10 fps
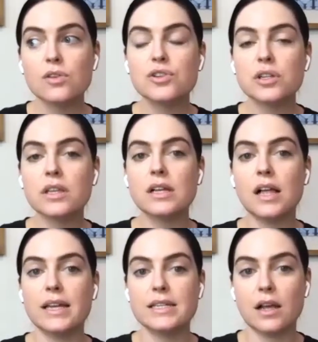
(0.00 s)
usually the
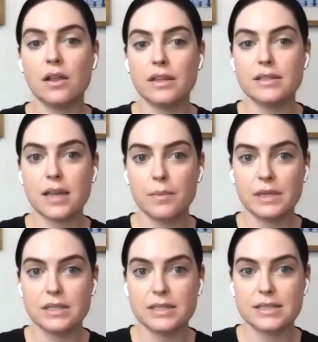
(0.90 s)
clientele that's
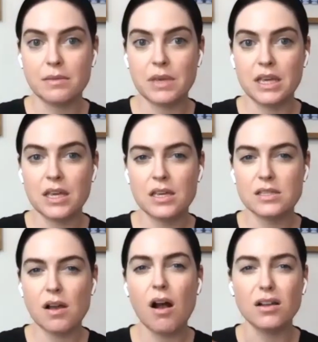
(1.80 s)
coming to see me
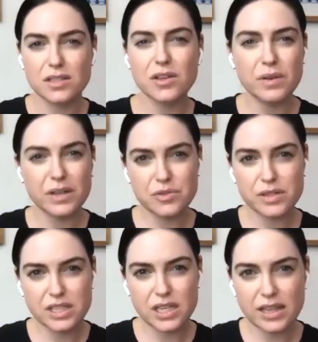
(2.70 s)
is also
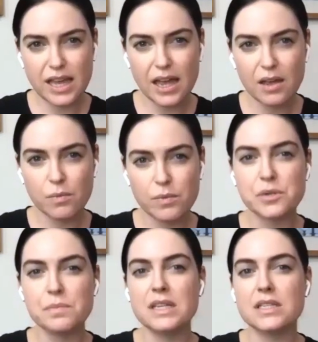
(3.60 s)
interested in that,
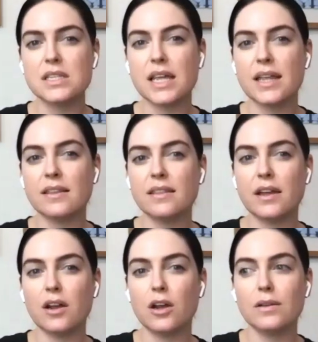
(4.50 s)
which means that
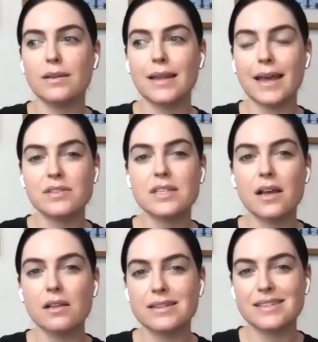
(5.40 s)
their
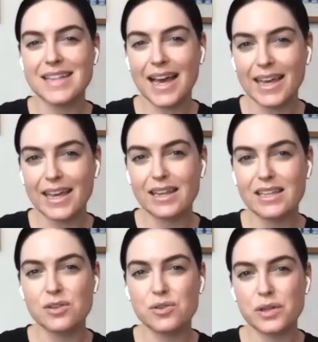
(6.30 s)
lifestyle and diet
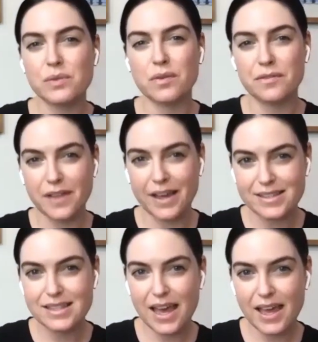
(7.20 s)
usually
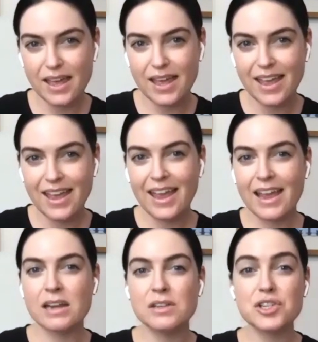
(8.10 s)
reflects that.
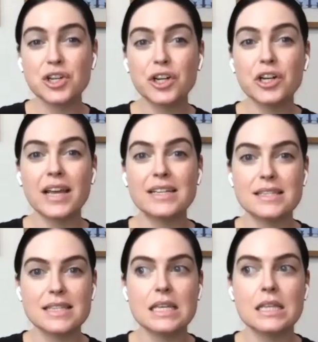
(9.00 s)
Right. And turn, I
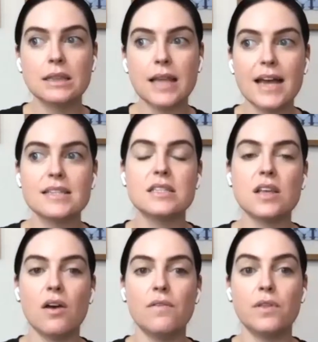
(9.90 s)
see less
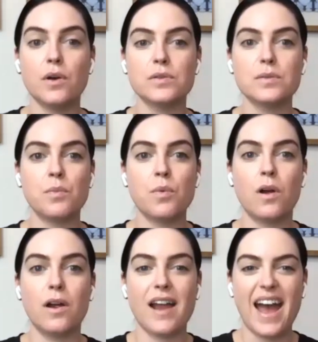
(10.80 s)
of those
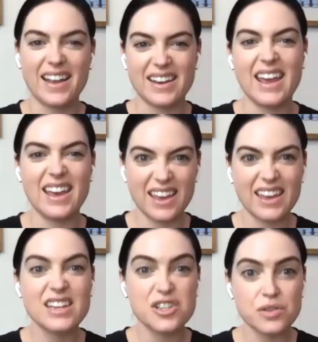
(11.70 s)
more acneic
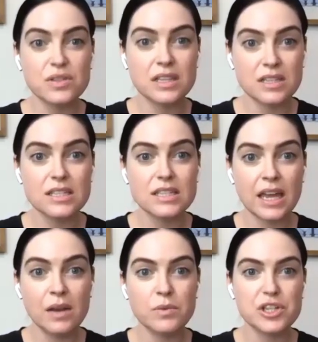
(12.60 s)
issues in the
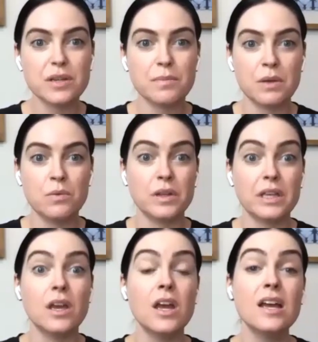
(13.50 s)
skin, which can be
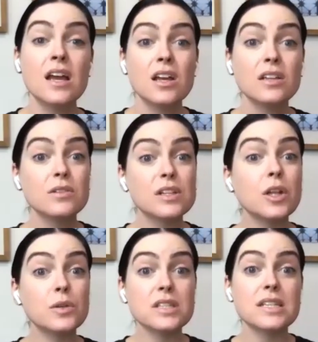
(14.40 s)
really
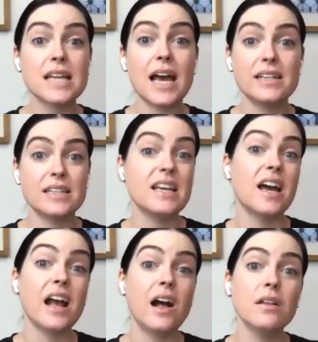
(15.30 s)
closely tied to
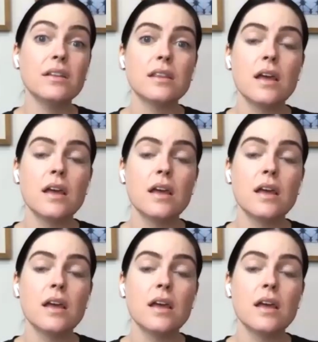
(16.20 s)
gut health.